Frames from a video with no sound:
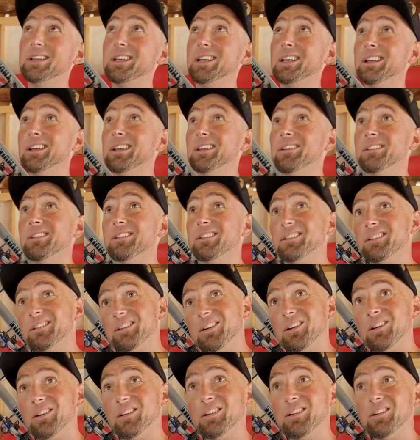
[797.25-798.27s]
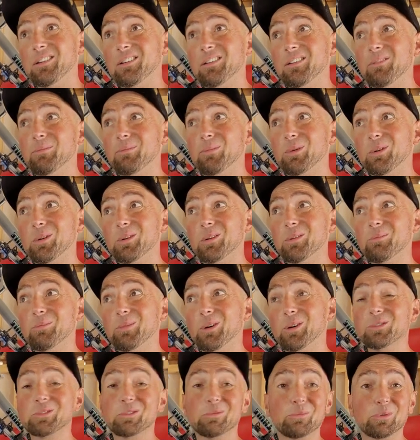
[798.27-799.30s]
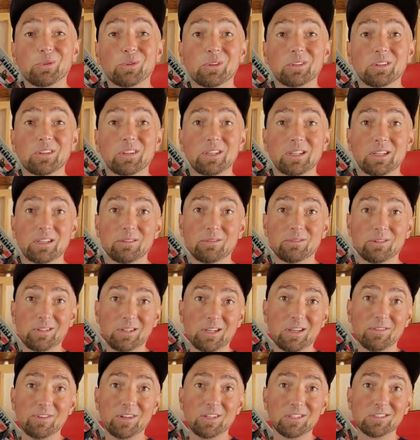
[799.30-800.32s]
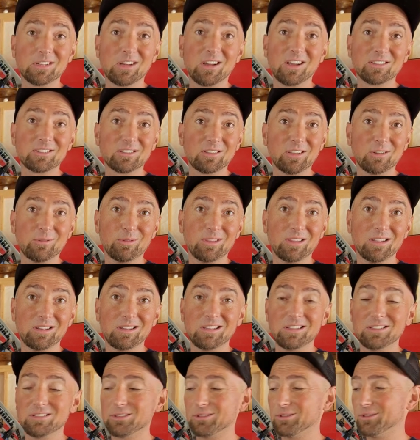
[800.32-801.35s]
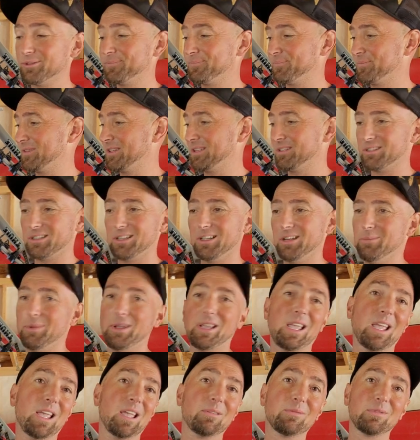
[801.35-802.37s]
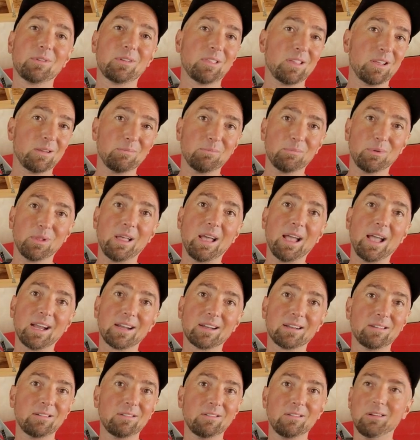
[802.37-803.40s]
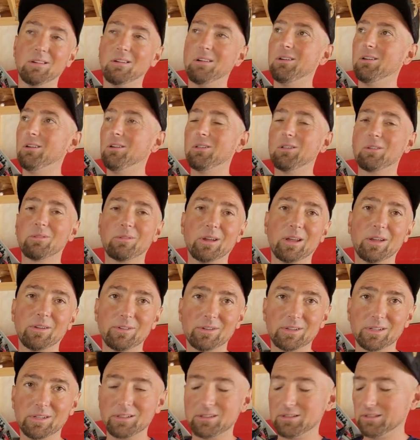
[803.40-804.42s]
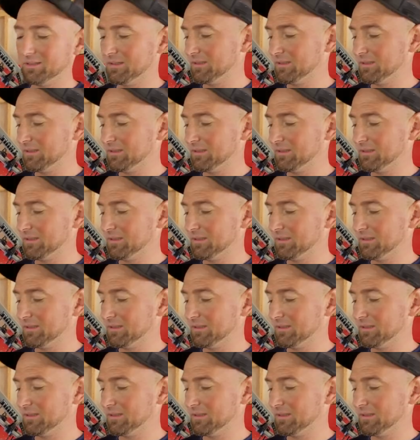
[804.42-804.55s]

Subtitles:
And most importantly, when you have an exhaust leak with a diesel, it's going to make everything black all around it